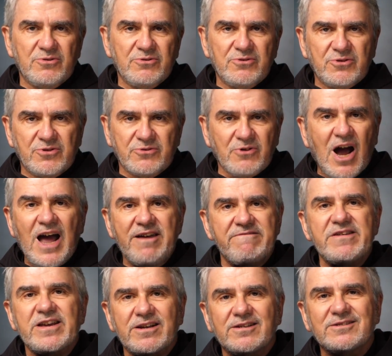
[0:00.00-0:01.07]

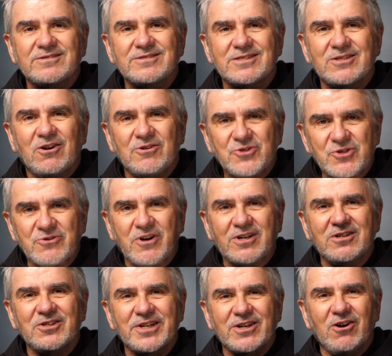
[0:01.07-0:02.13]
striving, all
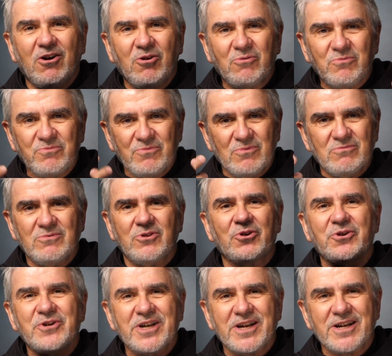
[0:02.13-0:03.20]
struggling, all
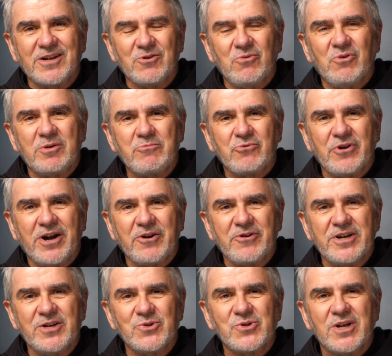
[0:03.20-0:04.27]
learning what prayer
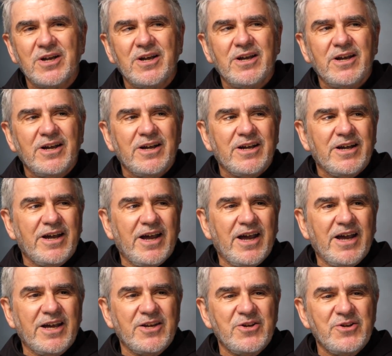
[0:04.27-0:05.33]
is.
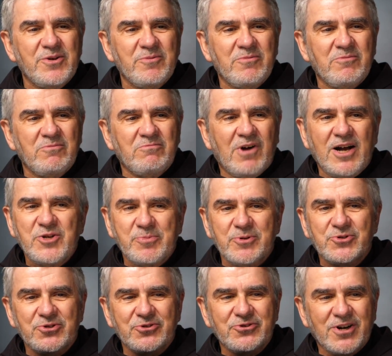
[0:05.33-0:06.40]
And my
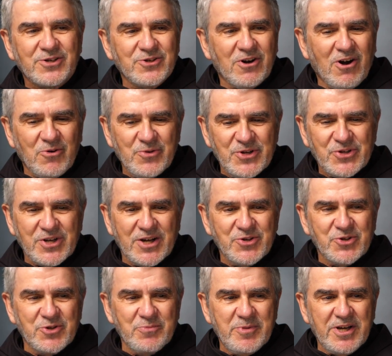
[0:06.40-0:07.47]
spiritual director always
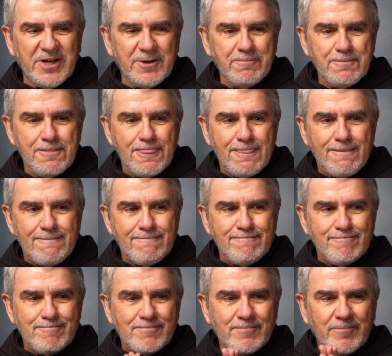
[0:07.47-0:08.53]
says to me,
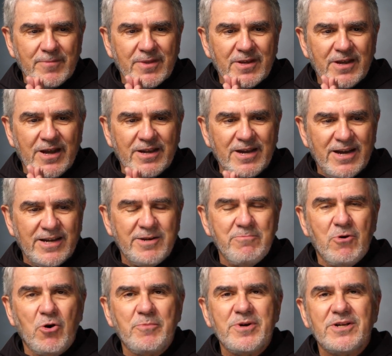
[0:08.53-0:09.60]
at any
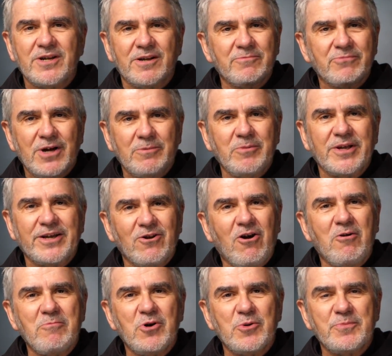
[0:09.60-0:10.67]
moment, and probably at
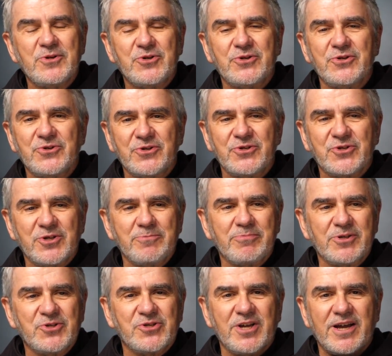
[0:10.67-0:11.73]
all moments, you should
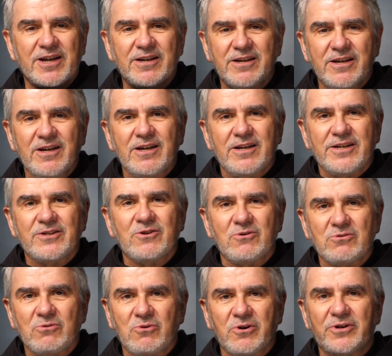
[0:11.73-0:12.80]
simply say,
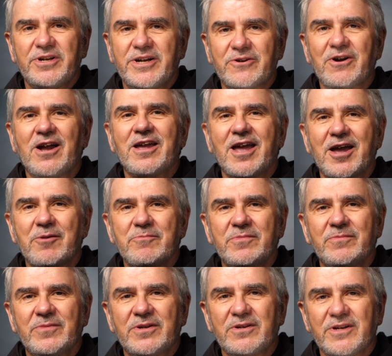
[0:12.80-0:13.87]
Lord, here I
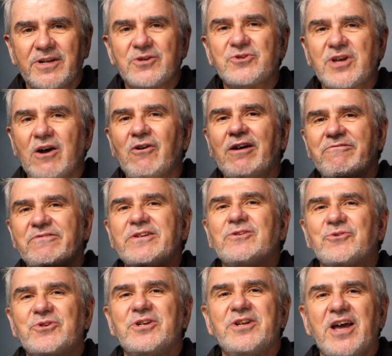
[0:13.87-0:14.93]
am. Here's how I
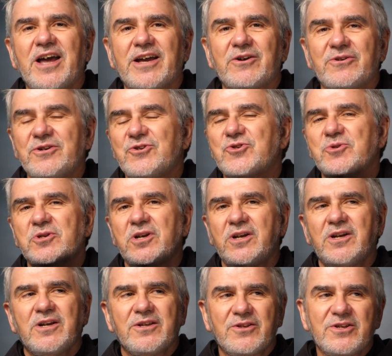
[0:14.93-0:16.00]
feel today, or here's
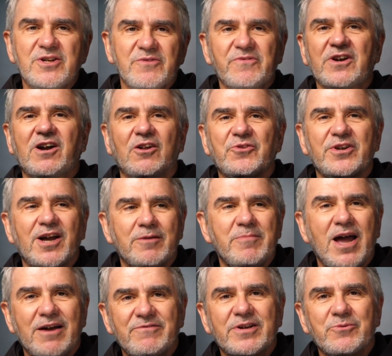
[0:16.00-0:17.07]
the difficulty I'm
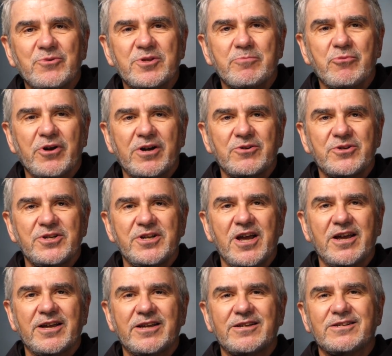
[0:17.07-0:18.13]
having with prayer
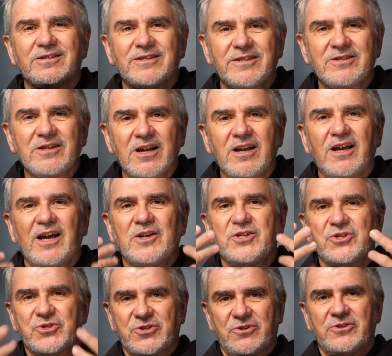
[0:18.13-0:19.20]
today. And
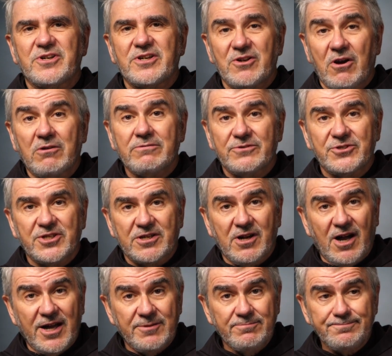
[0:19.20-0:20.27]
just turning it over to
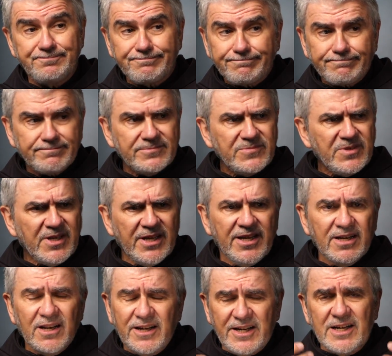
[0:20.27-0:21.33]
God
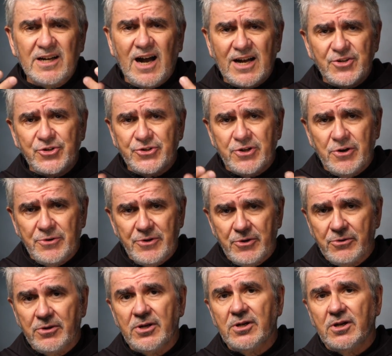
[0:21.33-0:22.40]
and letting God show you,